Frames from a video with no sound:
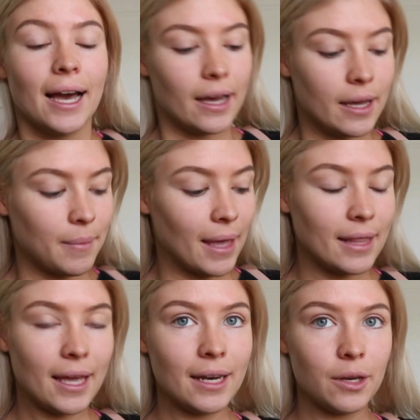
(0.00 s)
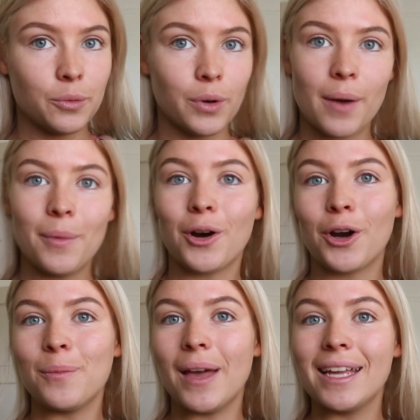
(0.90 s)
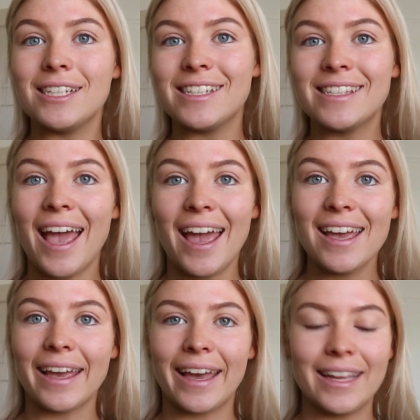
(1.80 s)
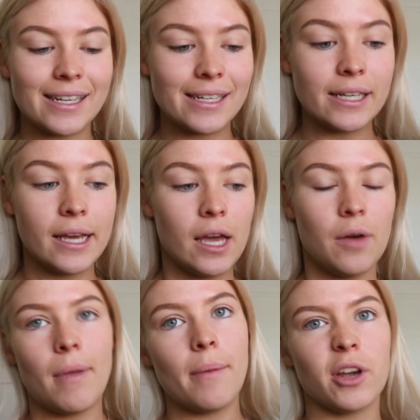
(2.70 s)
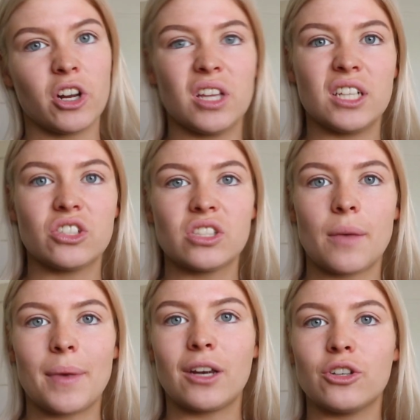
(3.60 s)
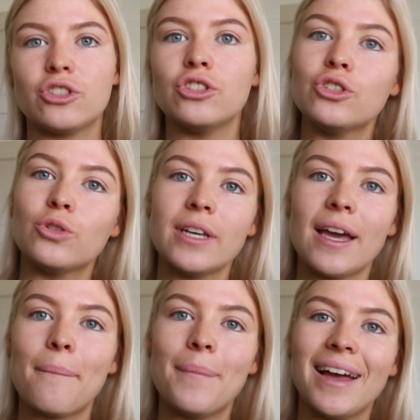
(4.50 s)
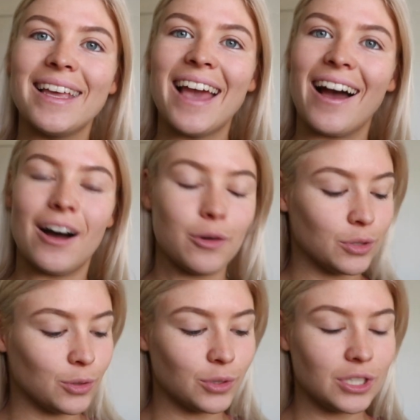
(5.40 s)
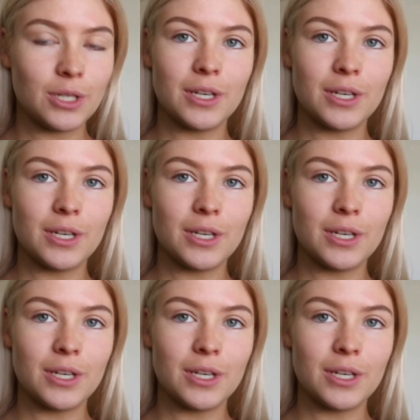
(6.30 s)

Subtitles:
and then we'll come home and just hang and maybe go to lunch or something. Not too sure yet, but yeah, I will talk to